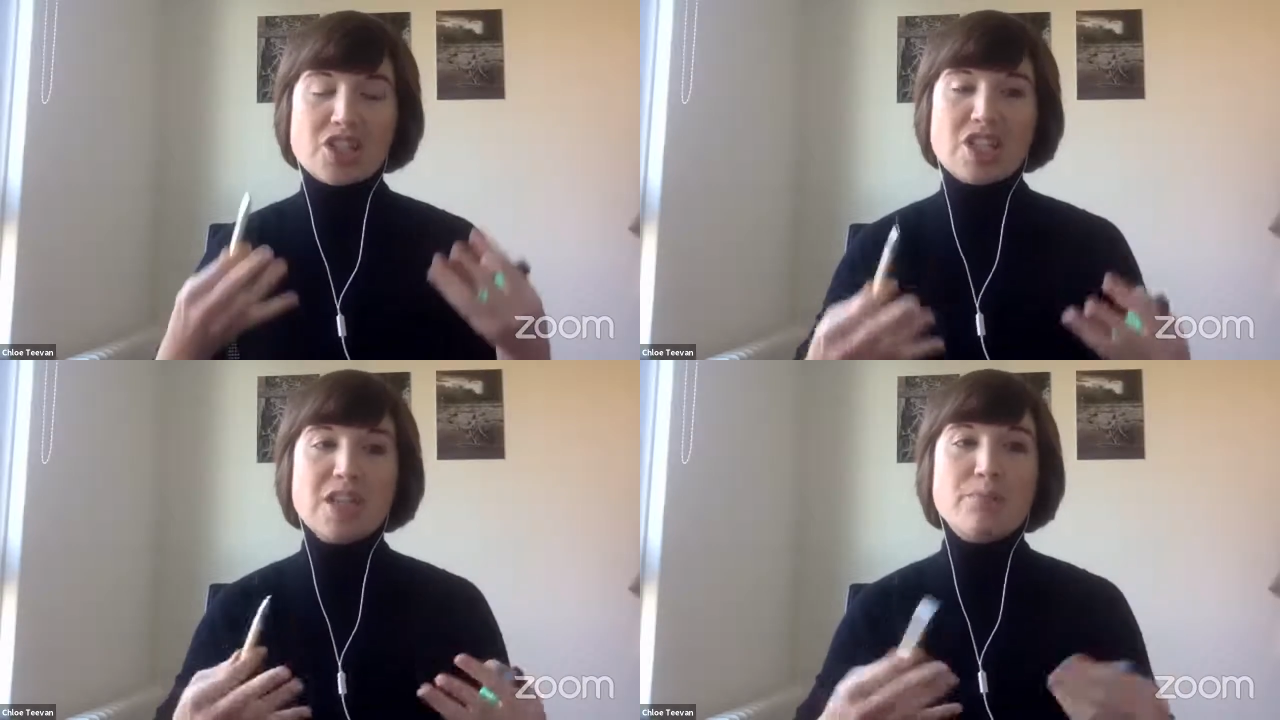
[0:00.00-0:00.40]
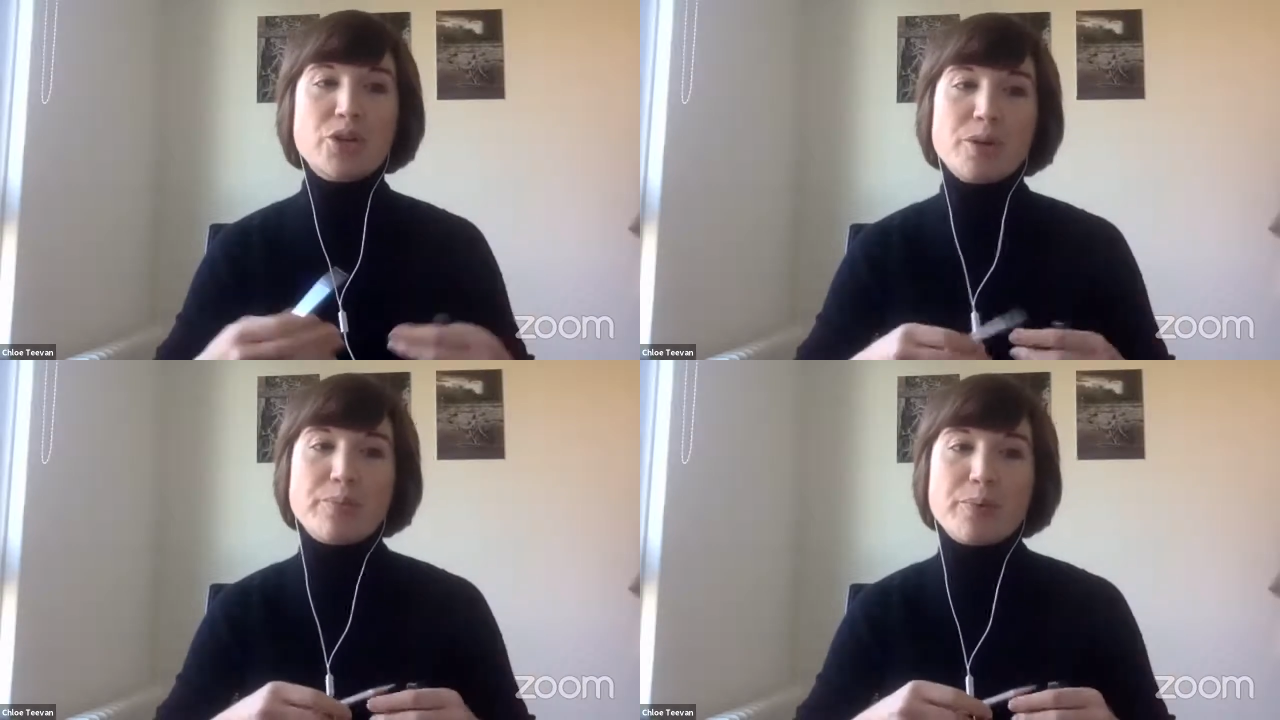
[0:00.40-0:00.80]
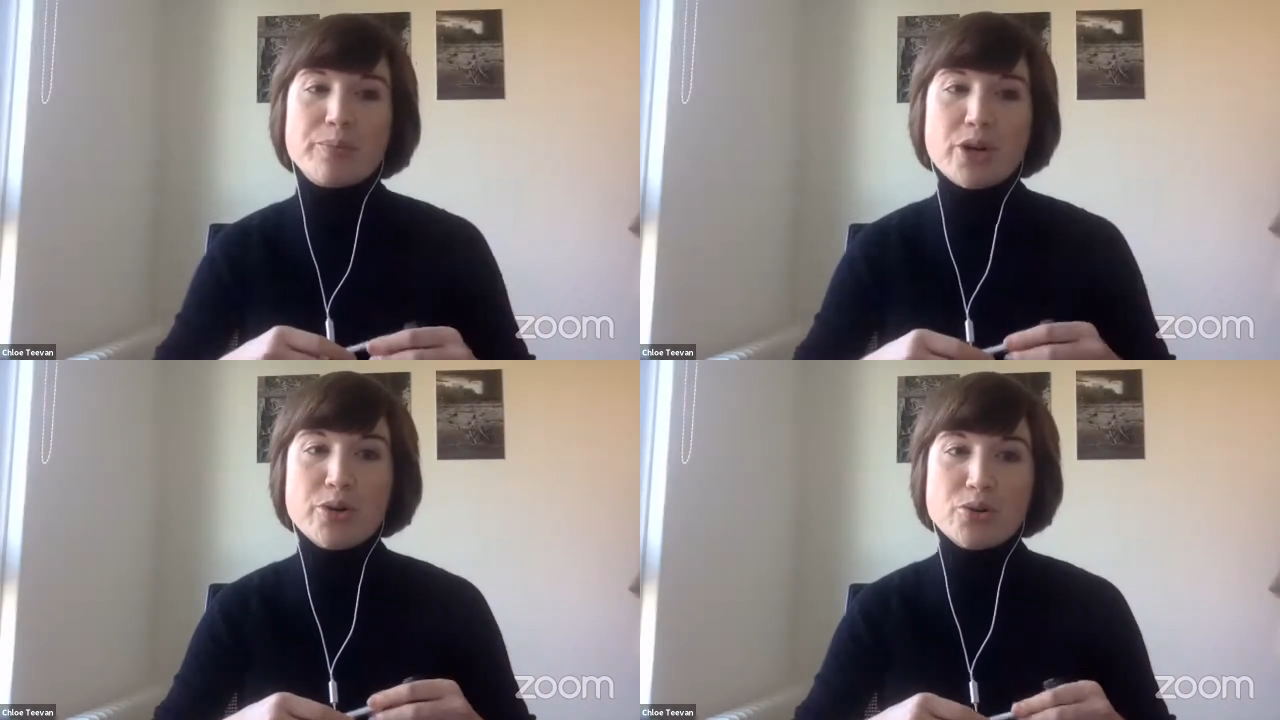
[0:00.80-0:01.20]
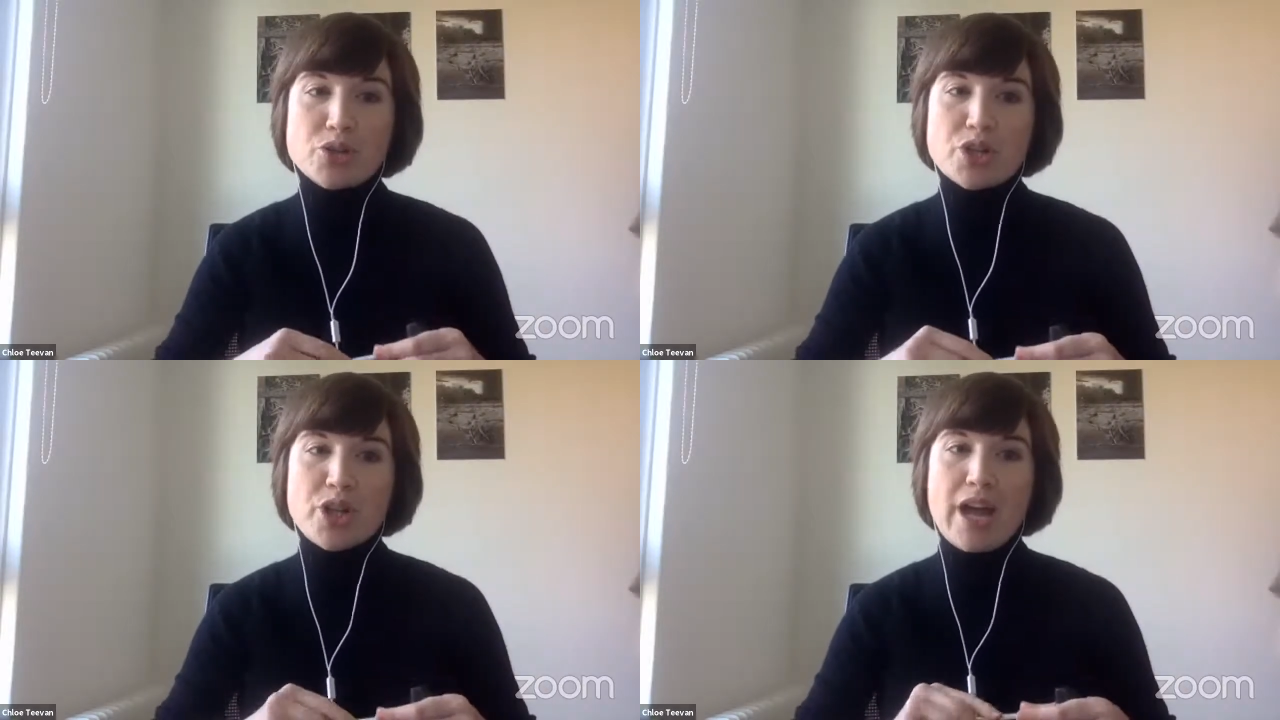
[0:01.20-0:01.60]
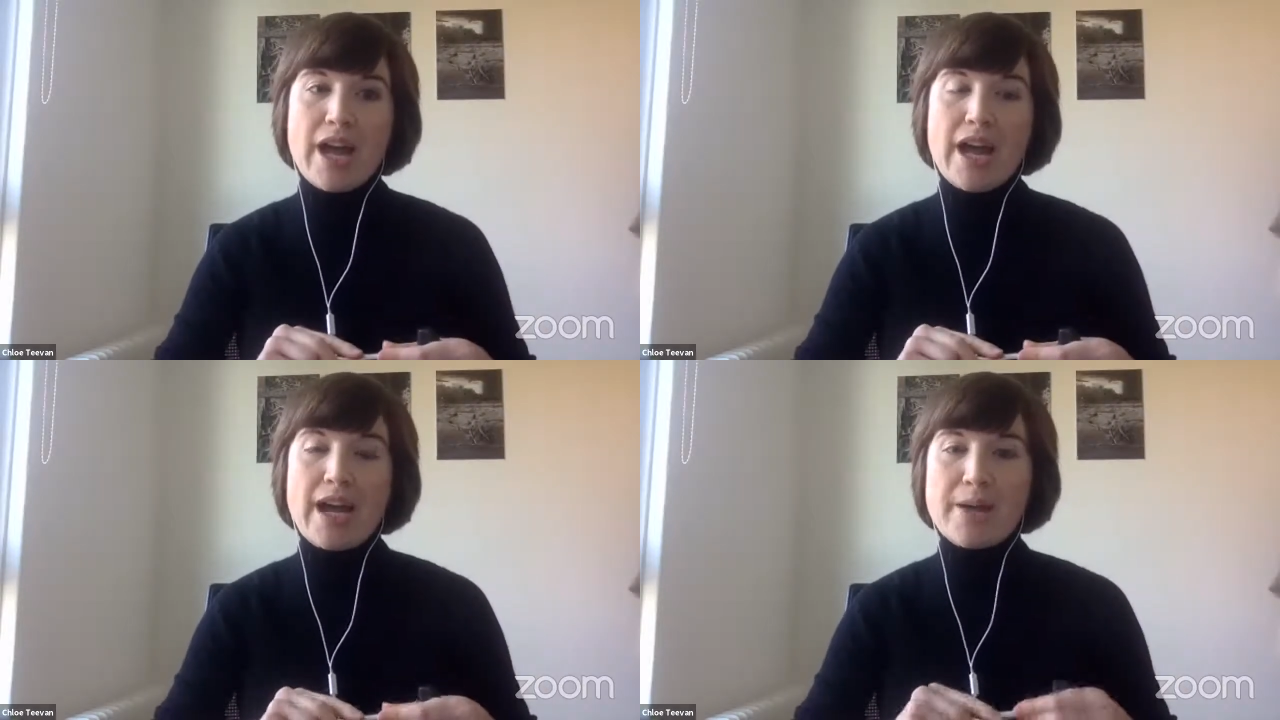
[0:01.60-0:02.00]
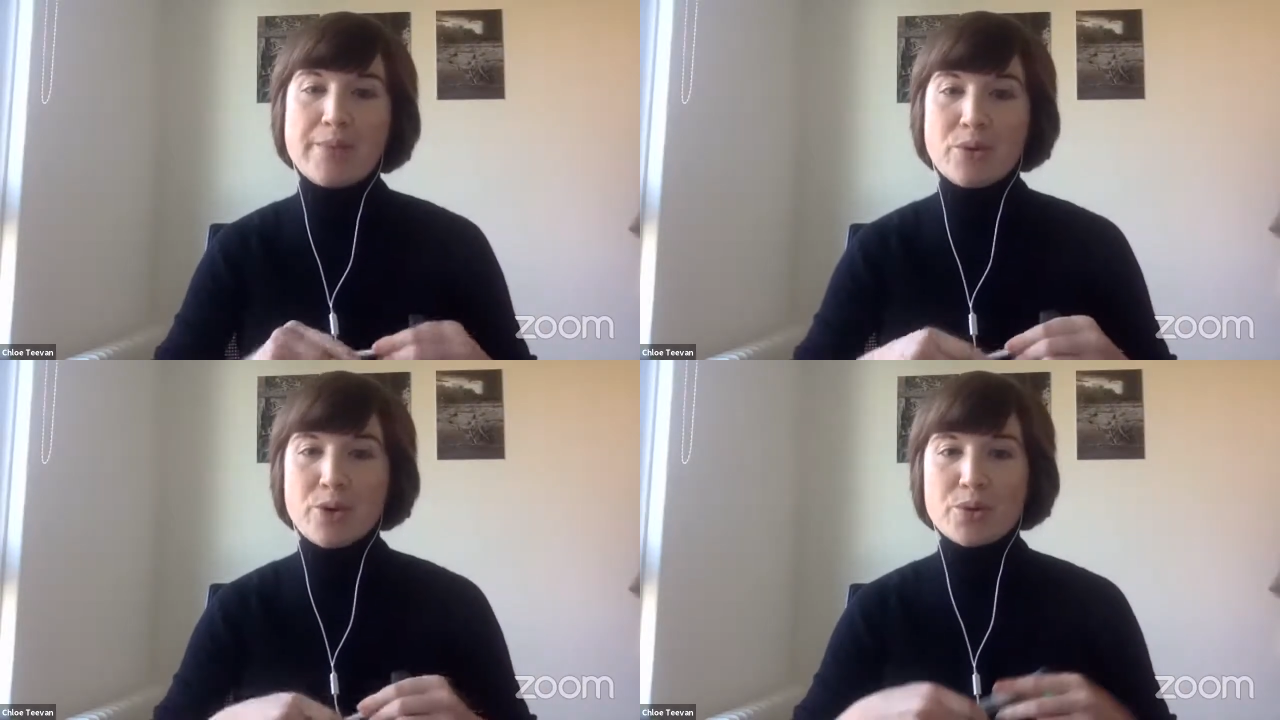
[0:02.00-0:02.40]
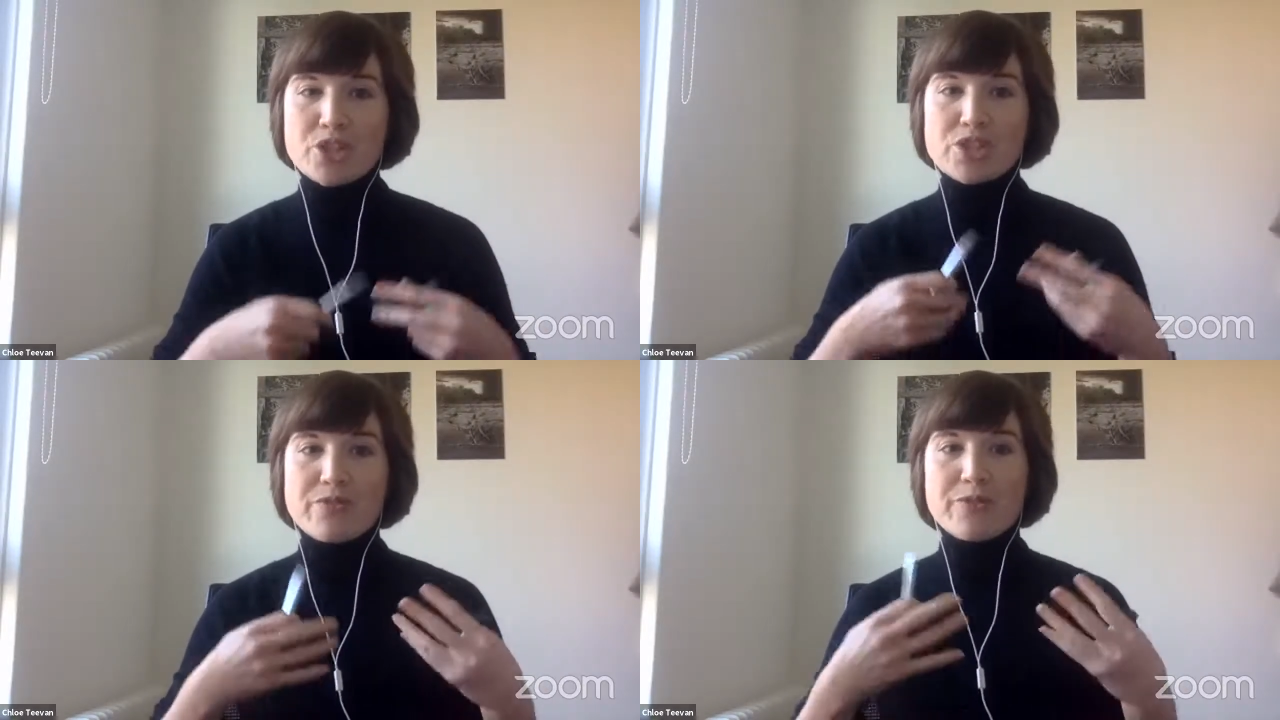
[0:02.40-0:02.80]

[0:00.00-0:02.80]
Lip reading: Team Europe approach, which is